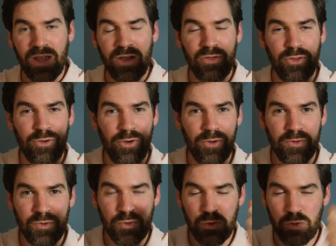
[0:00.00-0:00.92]
the
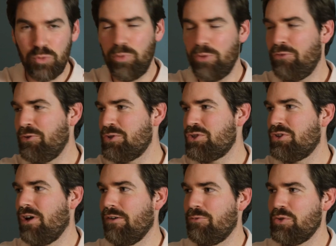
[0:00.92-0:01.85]
super fun
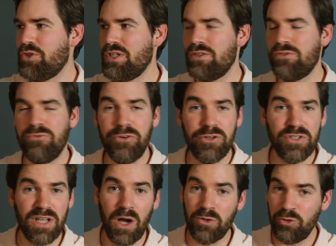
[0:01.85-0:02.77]
stuff, which is
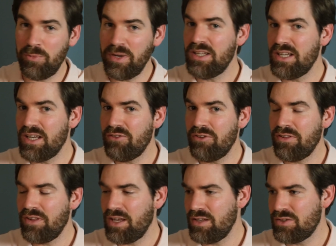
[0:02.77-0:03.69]
first automating
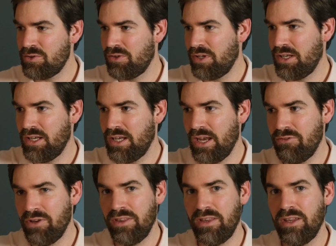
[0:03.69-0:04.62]
everything, so taking
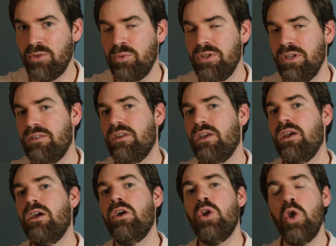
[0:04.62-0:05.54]
everything that we did,
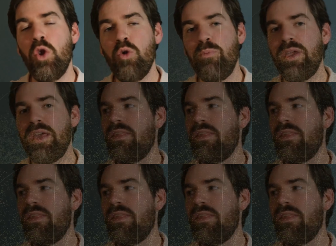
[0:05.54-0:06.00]
looping